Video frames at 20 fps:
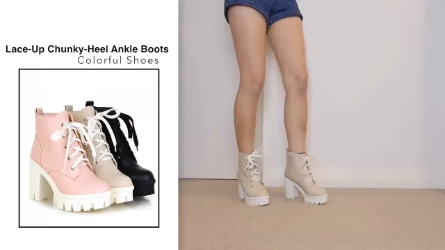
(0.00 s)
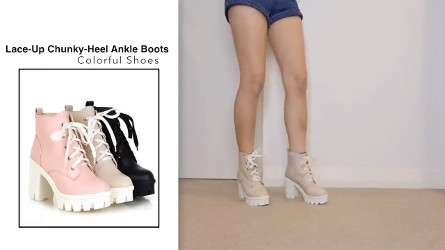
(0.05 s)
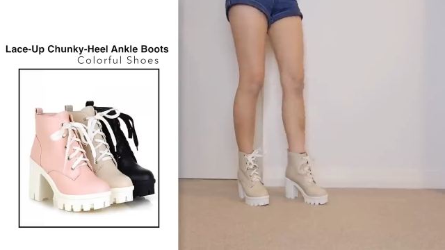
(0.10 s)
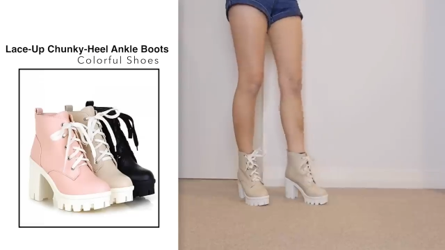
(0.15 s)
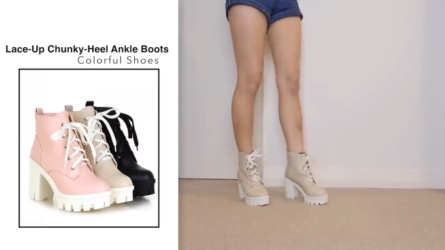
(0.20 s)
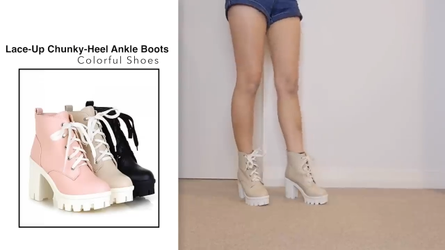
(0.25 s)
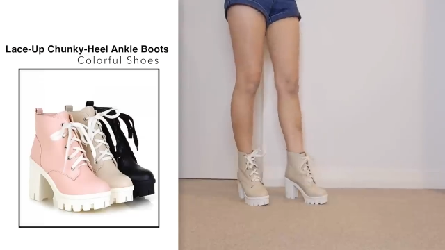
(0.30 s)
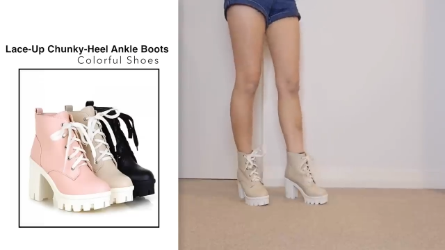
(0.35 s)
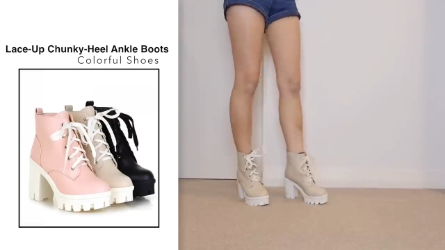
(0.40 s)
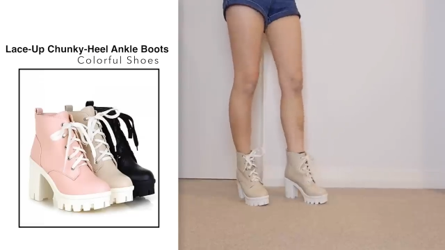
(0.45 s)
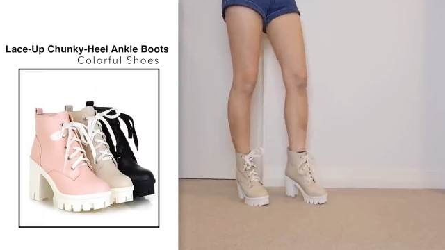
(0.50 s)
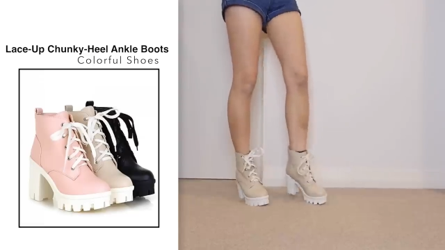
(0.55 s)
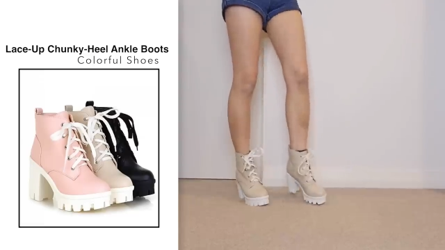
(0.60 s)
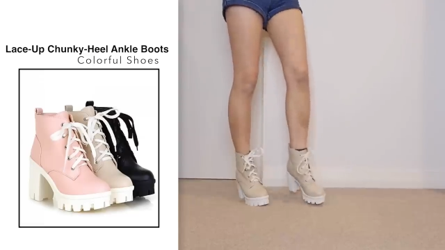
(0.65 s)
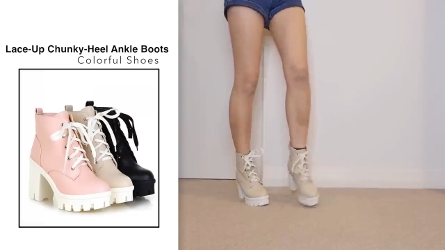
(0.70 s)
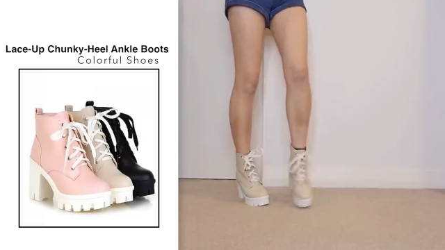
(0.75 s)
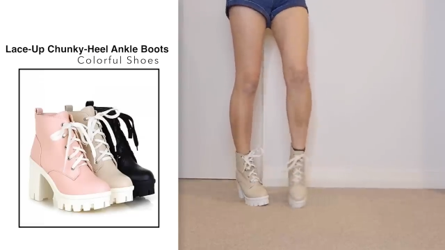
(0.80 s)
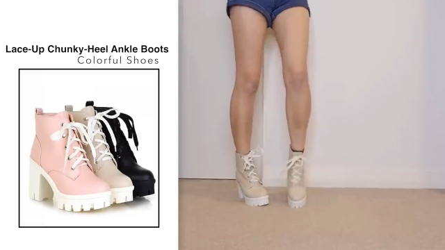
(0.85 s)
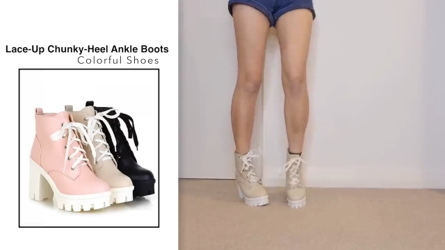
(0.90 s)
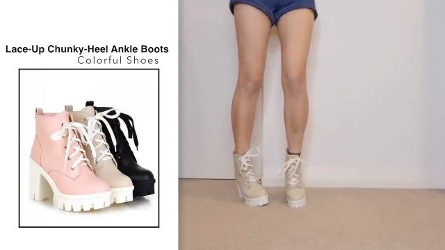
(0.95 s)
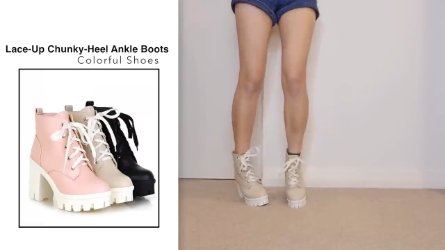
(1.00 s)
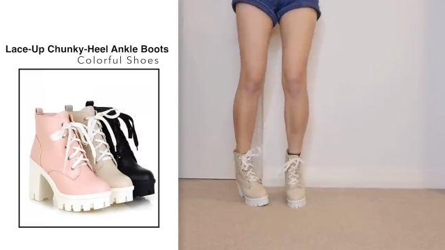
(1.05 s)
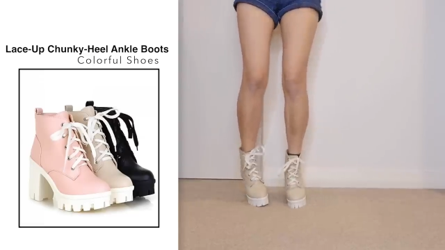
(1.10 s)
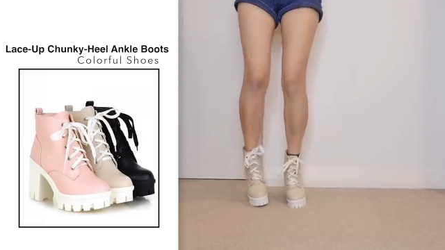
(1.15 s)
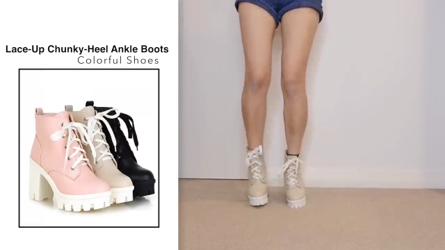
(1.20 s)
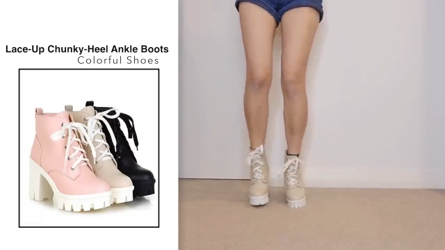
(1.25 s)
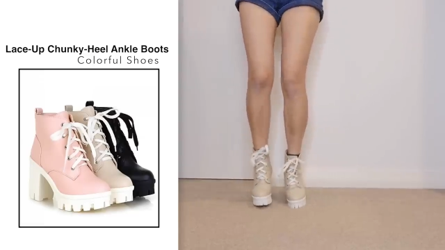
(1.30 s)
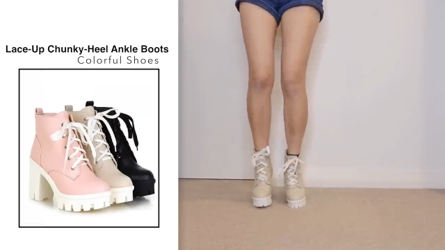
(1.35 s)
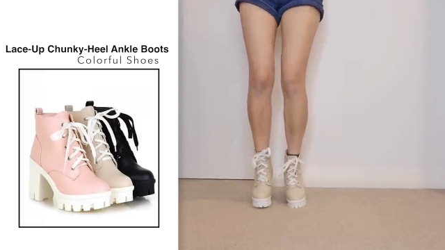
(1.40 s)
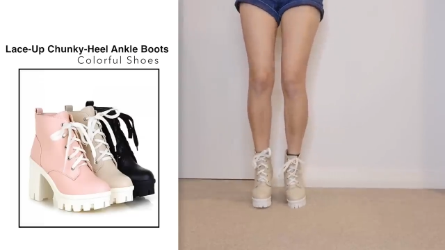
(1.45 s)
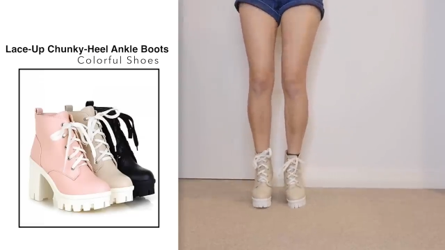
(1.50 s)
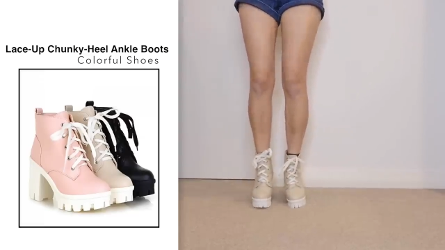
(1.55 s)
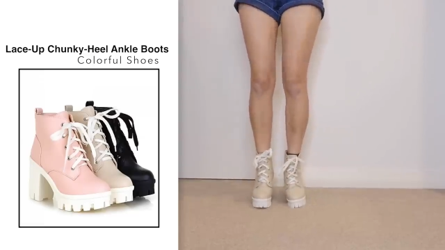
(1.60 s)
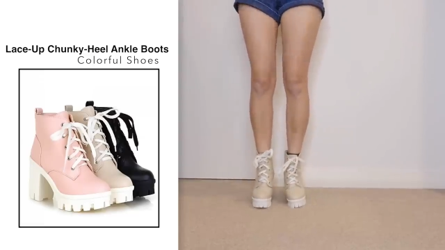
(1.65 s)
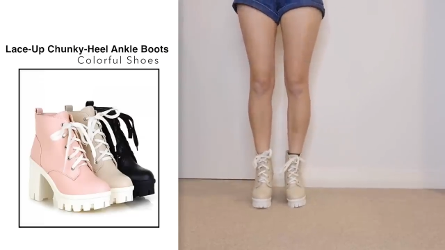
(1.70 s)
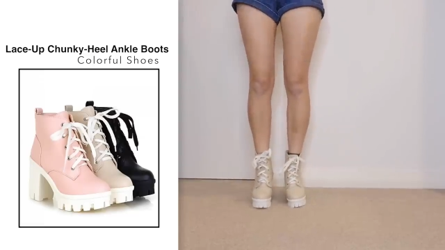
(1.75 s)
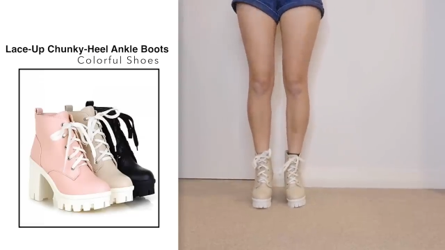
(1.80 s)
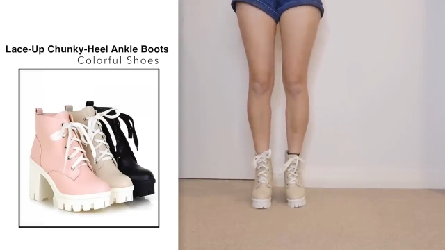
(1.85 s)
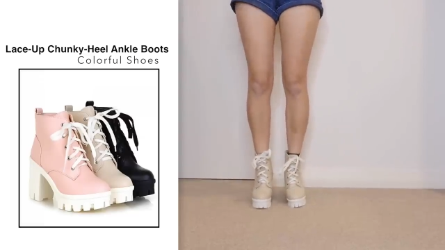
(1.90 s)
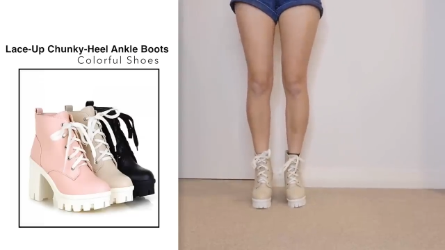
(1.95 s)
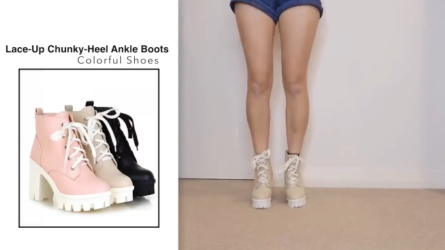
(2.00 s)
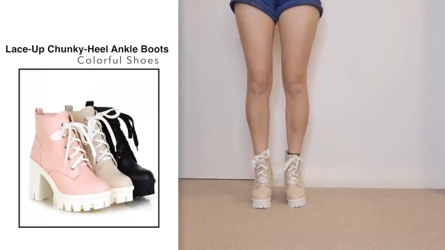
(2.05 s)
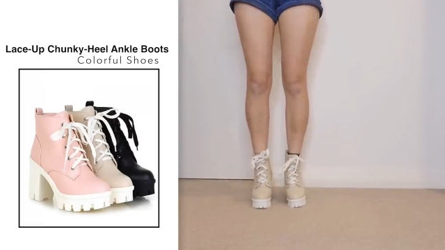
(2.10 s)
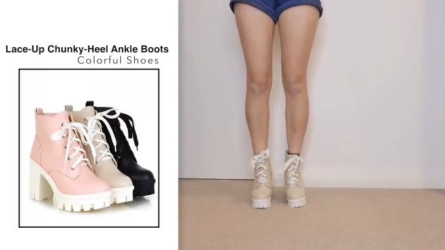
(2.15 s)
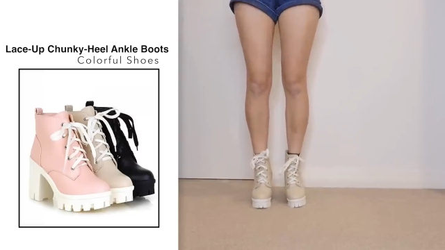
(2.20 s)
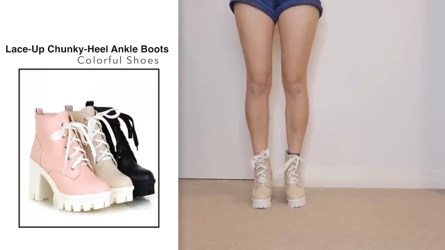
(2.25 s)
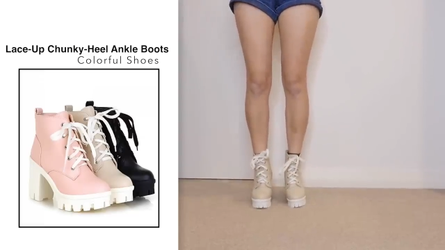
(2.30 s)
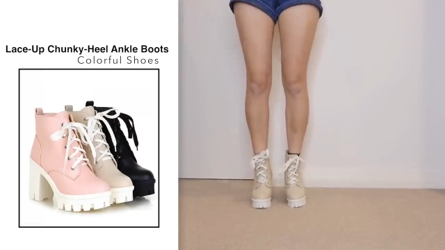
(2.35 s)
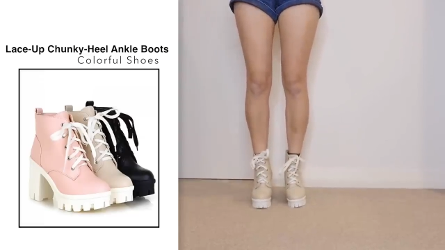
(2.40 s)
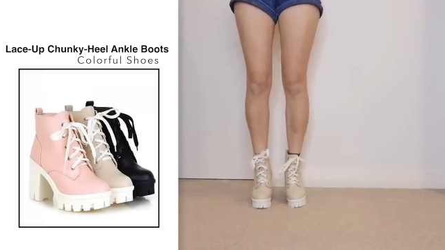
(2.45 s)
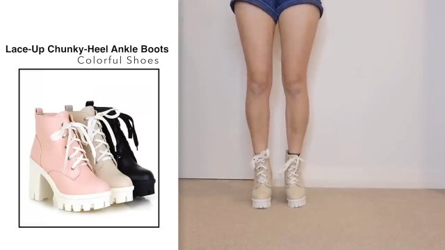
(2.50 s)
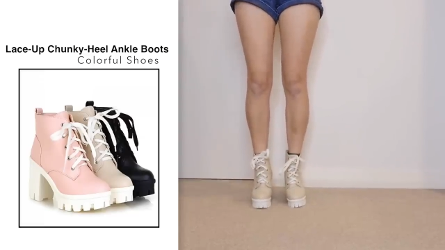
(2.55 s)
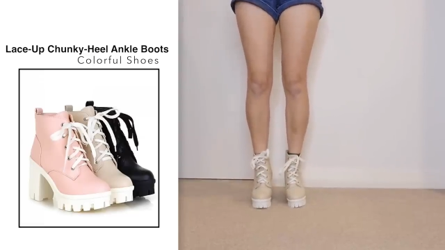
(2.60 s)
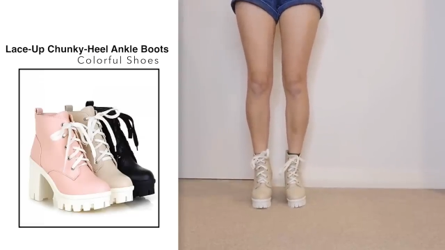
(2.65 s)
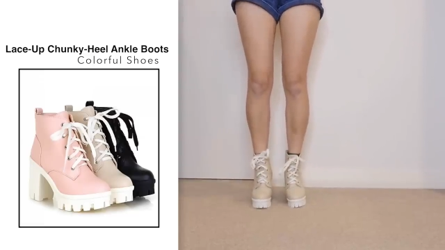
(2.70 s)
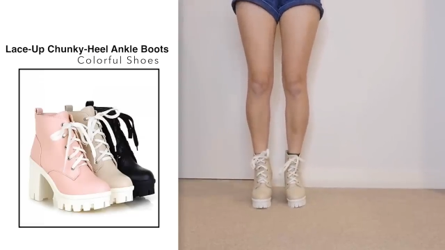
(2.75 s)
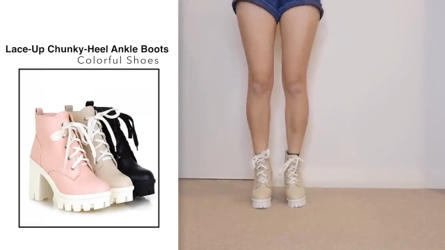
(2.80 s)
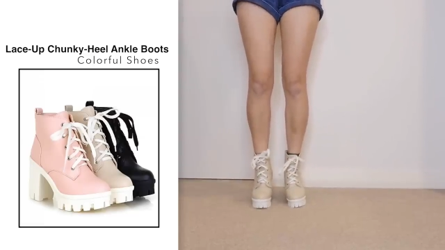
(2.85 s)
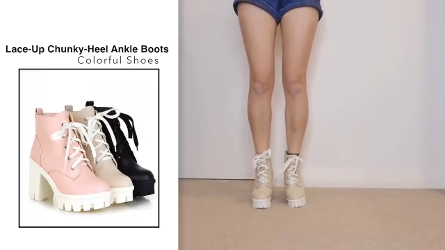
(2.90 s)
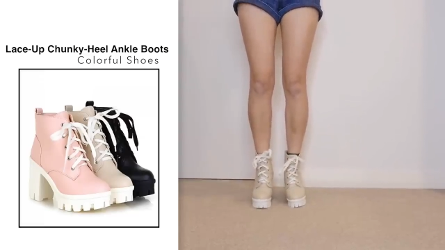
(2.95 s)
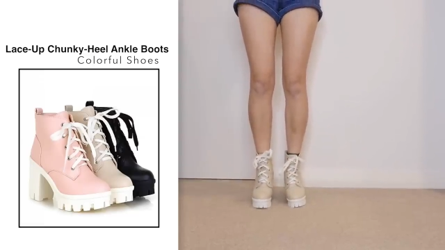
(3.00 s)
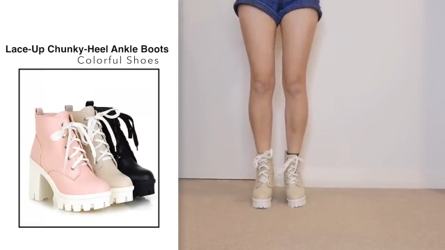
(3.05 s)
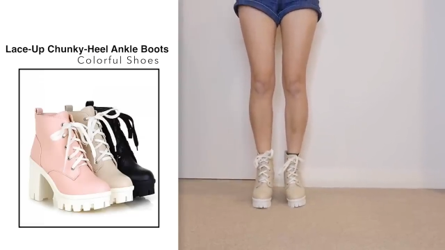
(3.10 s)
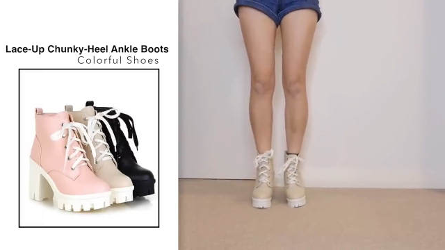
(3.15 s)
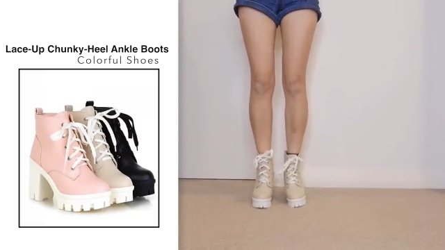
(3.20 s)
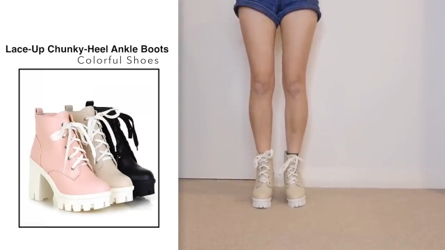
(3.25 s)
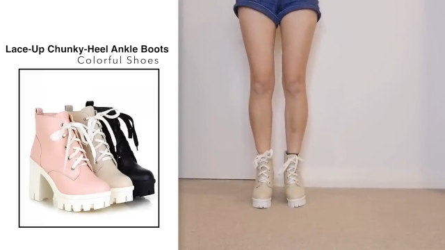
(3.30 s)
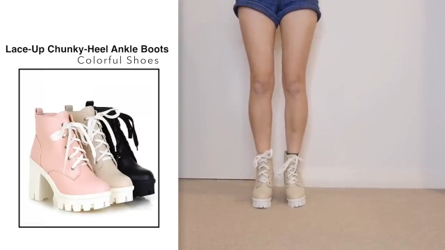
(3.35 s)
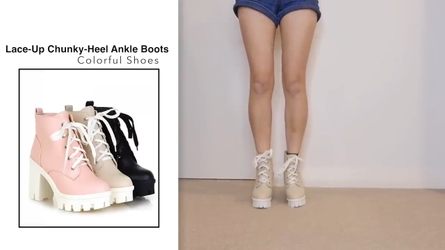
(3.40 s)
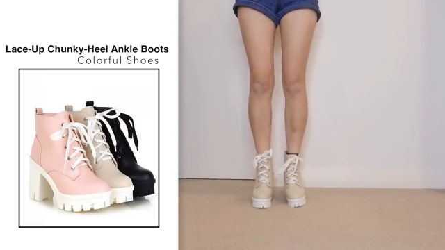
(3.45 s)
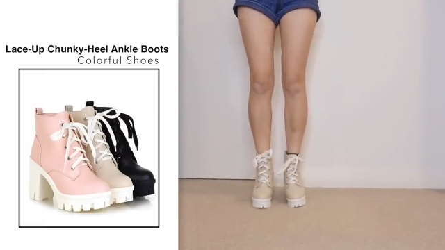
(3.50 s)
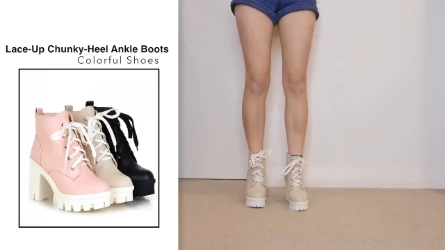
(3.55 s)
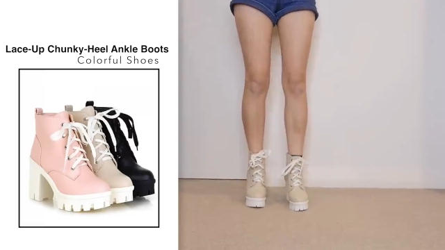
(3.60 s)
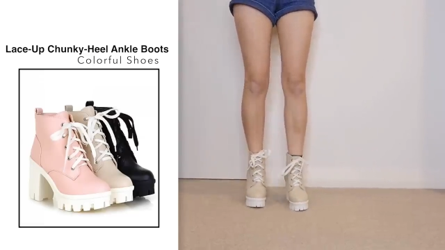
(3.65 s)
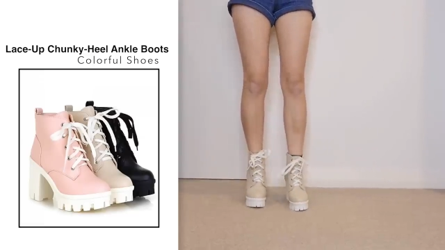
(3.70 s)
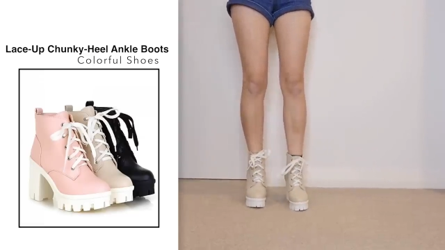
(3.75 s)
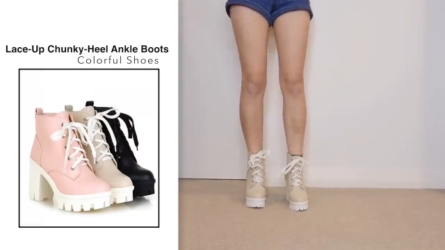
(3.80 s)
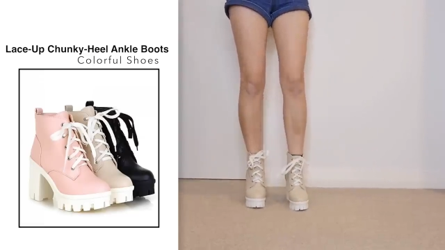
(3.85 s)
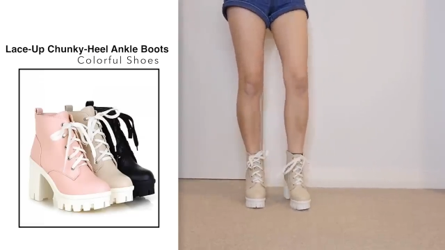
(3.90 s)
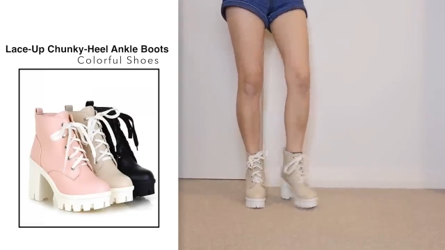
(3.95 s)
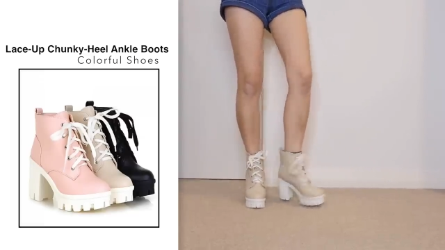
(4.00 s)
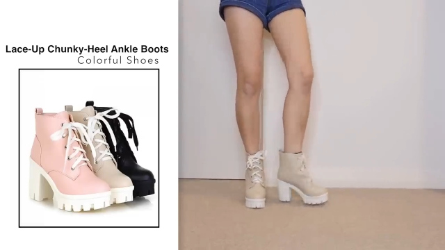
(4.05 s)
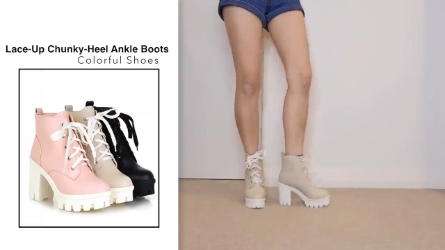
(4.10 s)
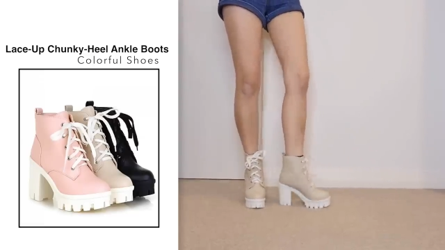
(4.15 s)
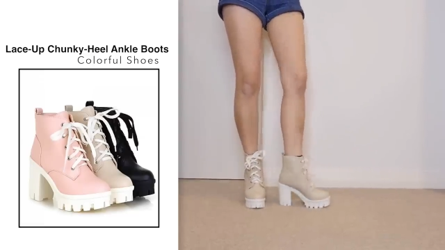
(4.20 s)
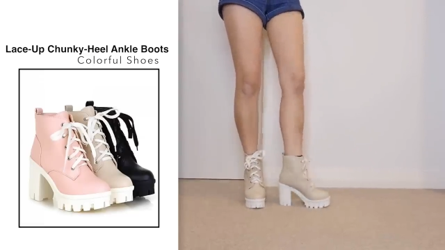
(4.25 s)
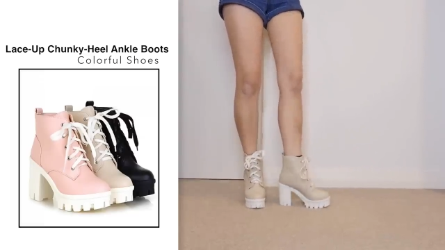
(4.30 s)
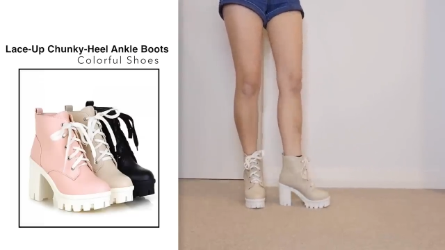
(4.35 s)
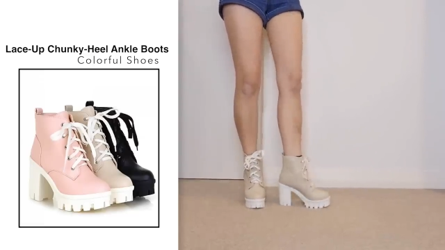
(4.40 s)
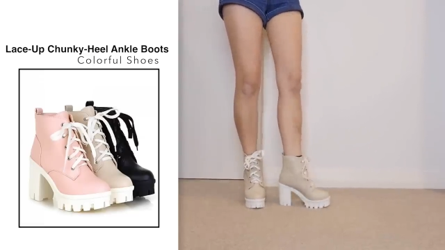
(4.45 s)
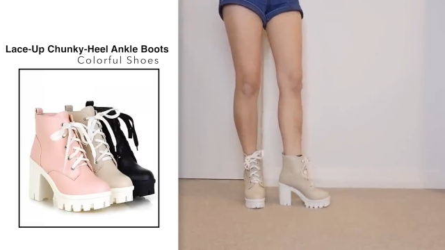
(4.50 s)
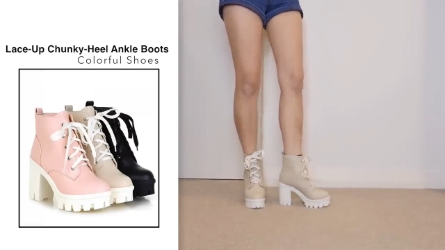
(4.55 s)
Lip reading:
(no speaker visible)